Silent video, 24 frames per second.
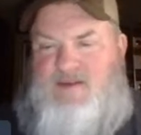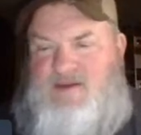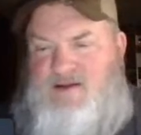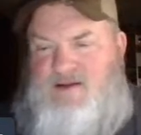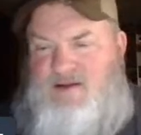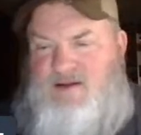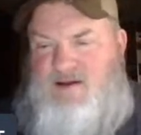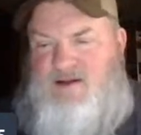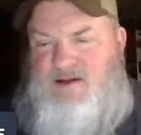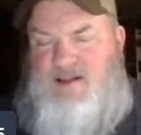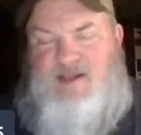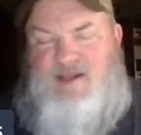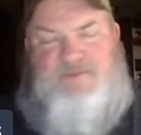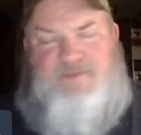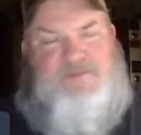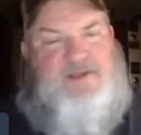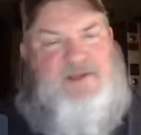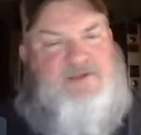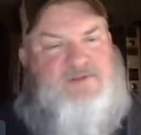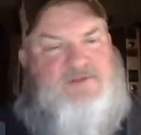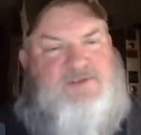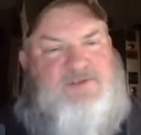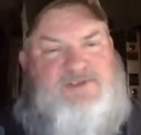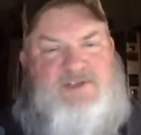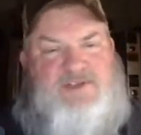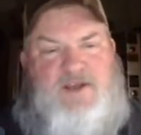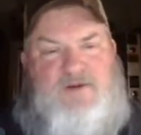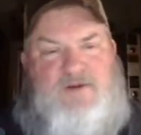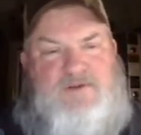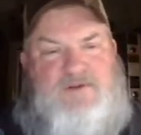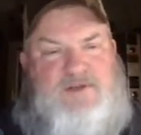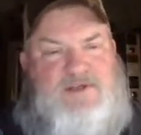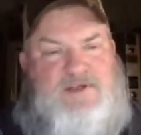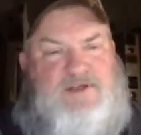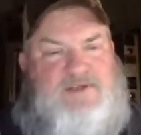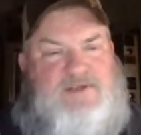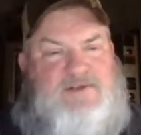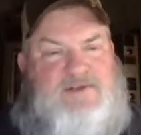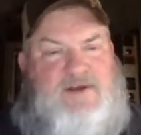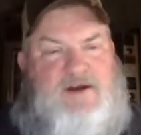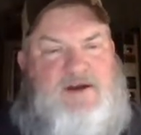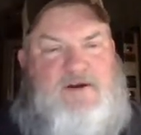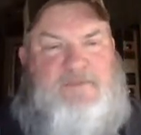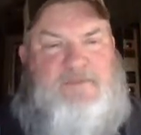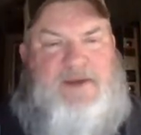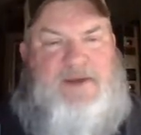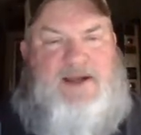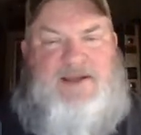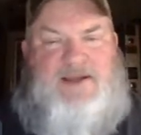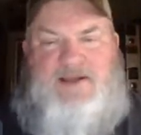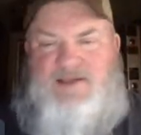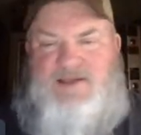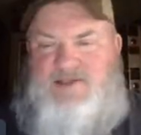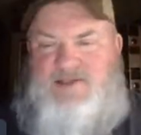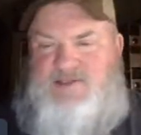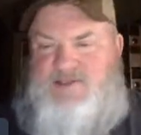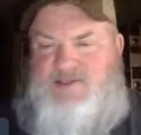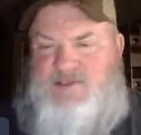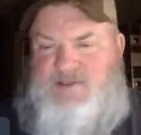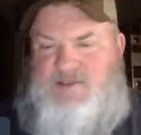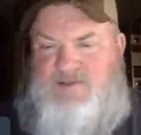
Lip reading: Them things were so good. Oh, my goodness.